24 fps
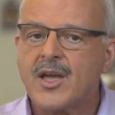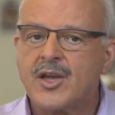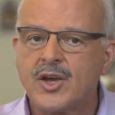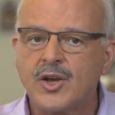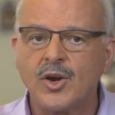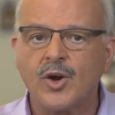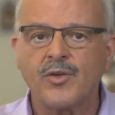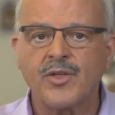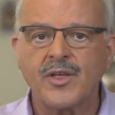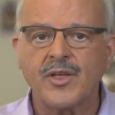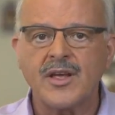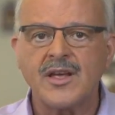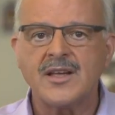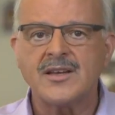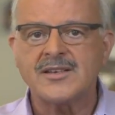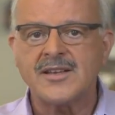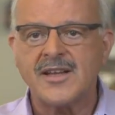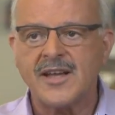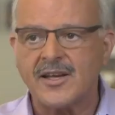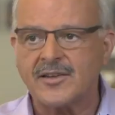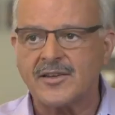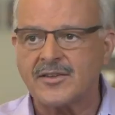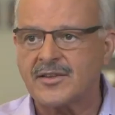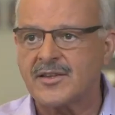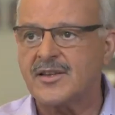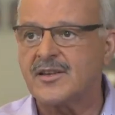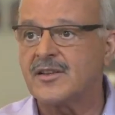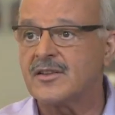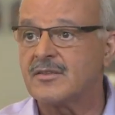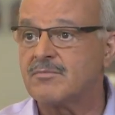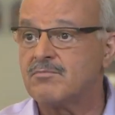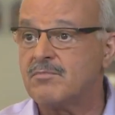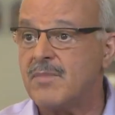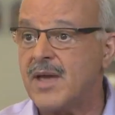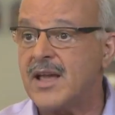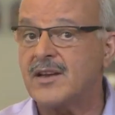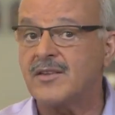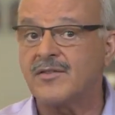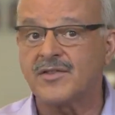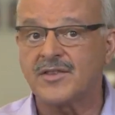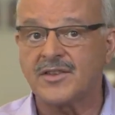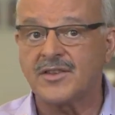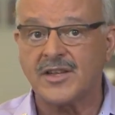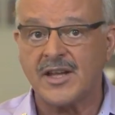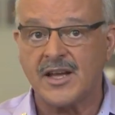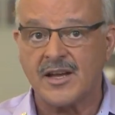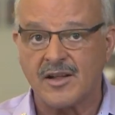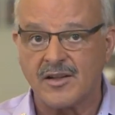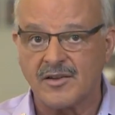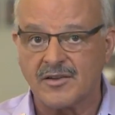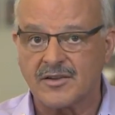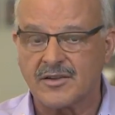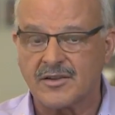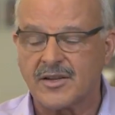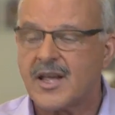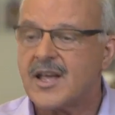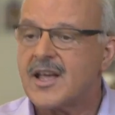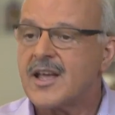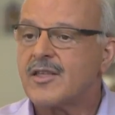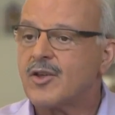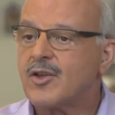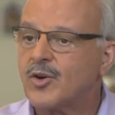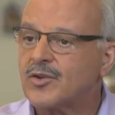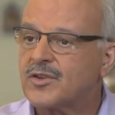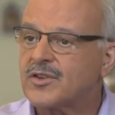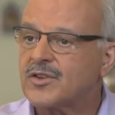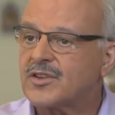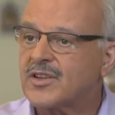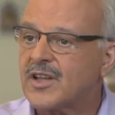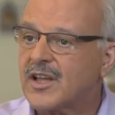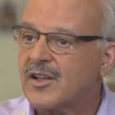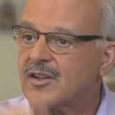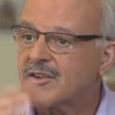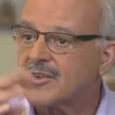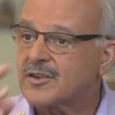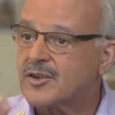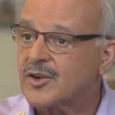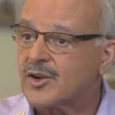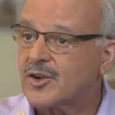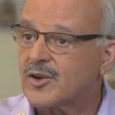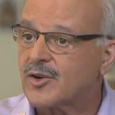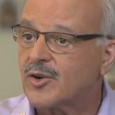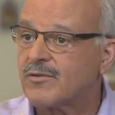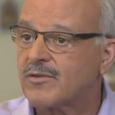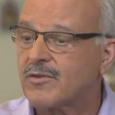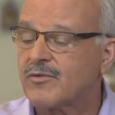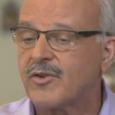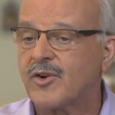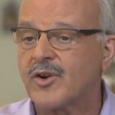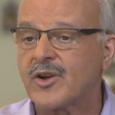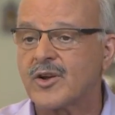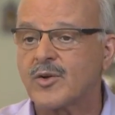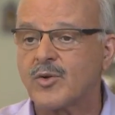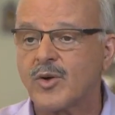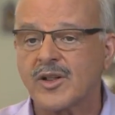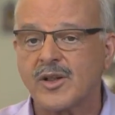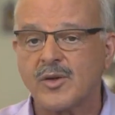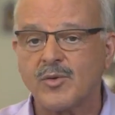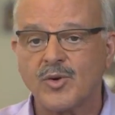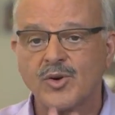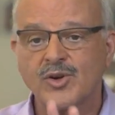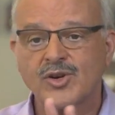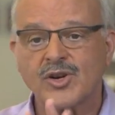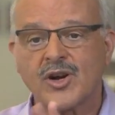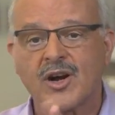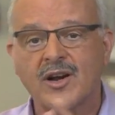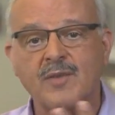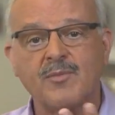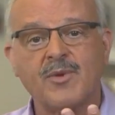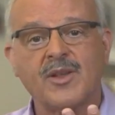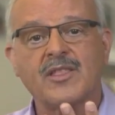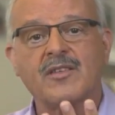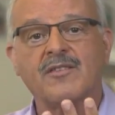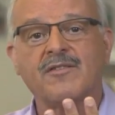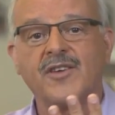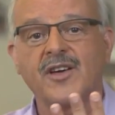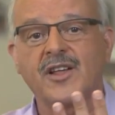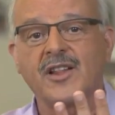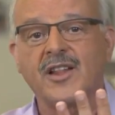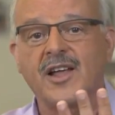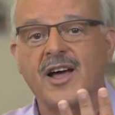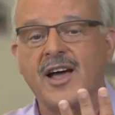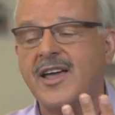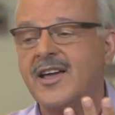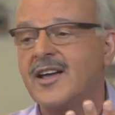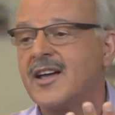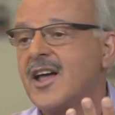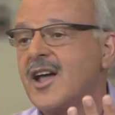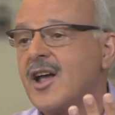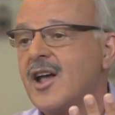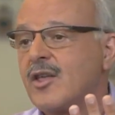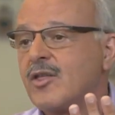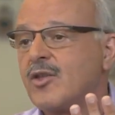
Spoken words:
You know, the intestine is made of cells. Those cells turn over very quickly. We were talking about the villi.